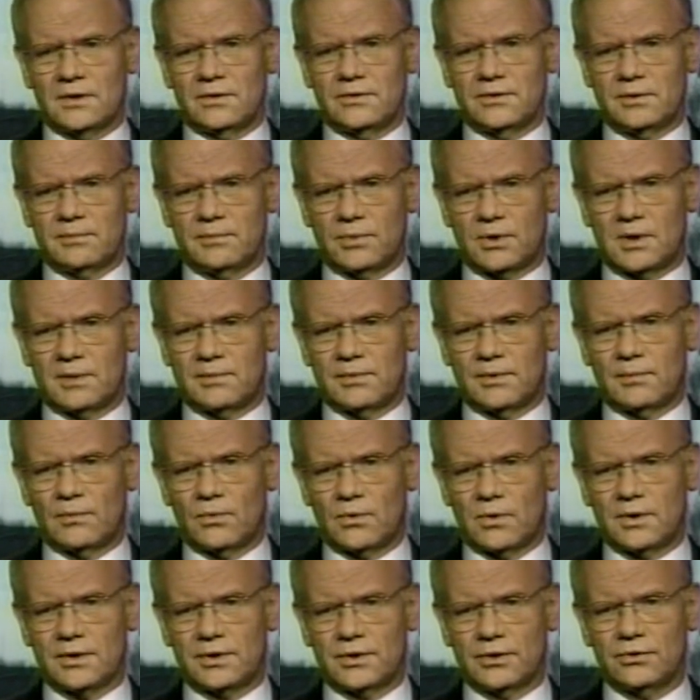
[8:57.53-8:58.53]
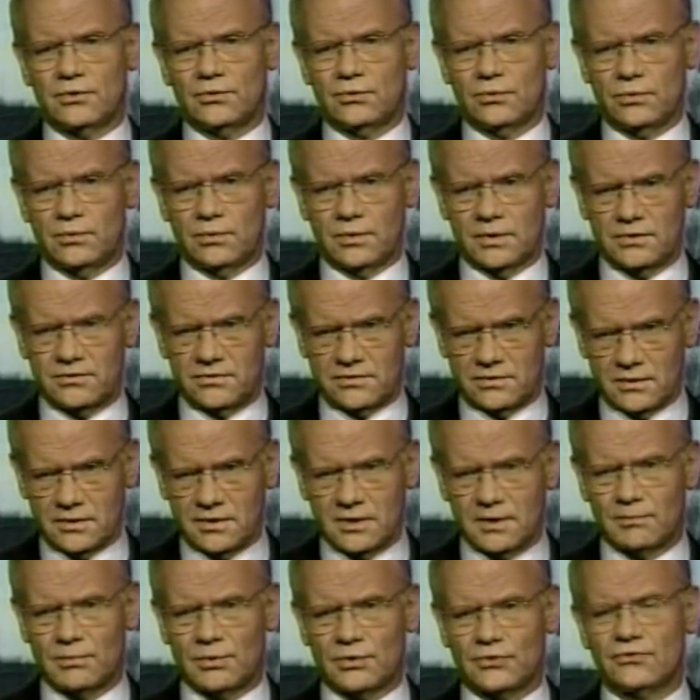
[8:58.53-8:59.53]
Then Barbara Morgan, who was the
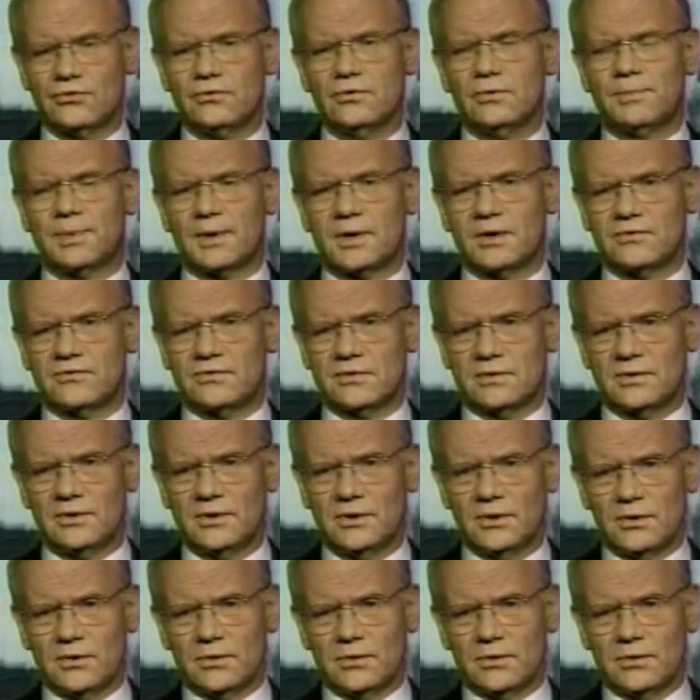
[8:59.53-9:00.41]
number two person,